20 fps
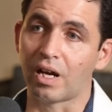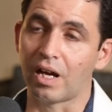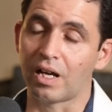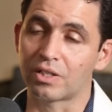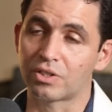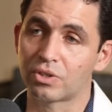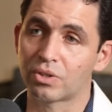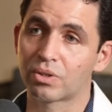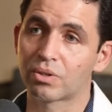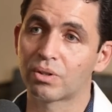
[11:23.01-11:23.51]

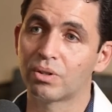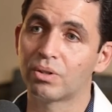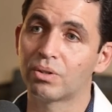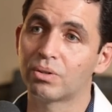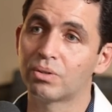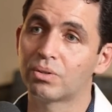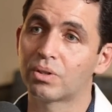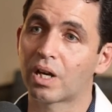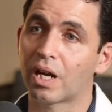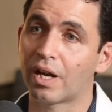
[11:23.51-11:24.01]
as you
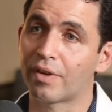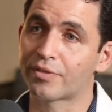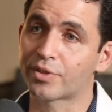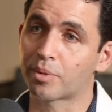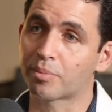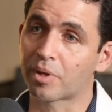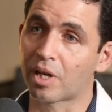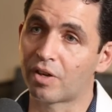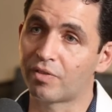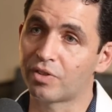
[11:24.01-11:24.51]
grow, have
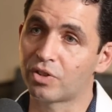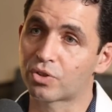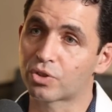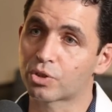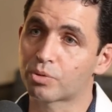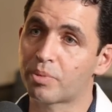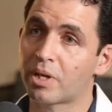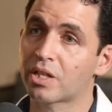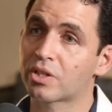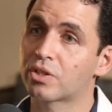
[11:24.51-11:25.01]
some kind of
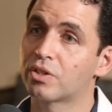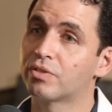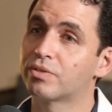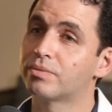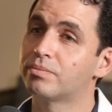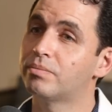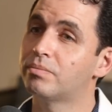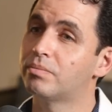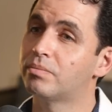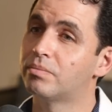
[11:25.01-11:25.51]
introspection of,
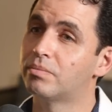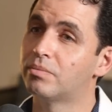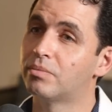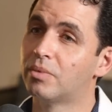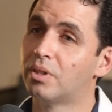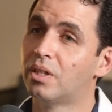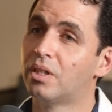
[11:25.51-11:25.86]
hmm,